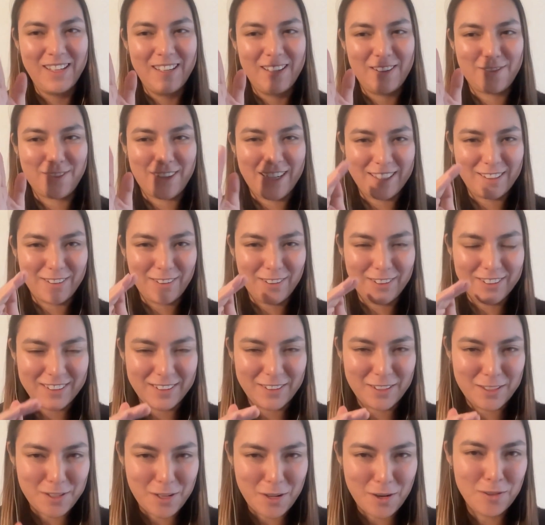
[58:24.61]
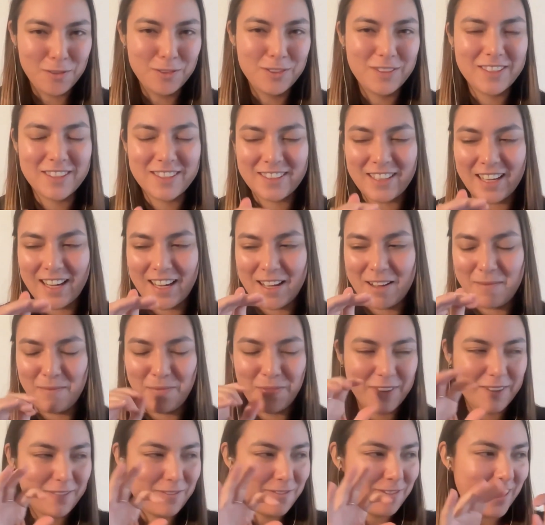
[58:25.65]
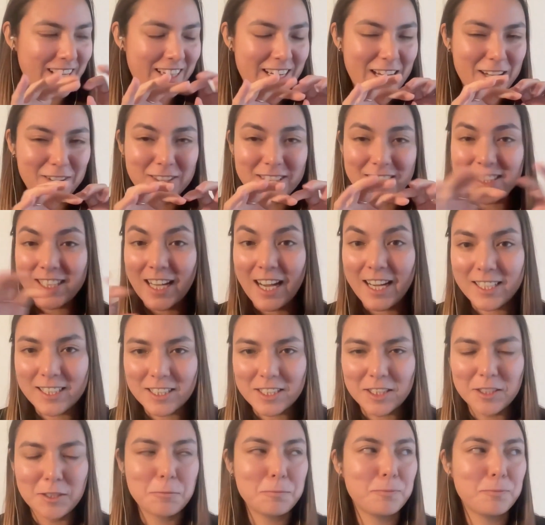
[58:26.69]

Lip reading: write all the notes, find out the titles,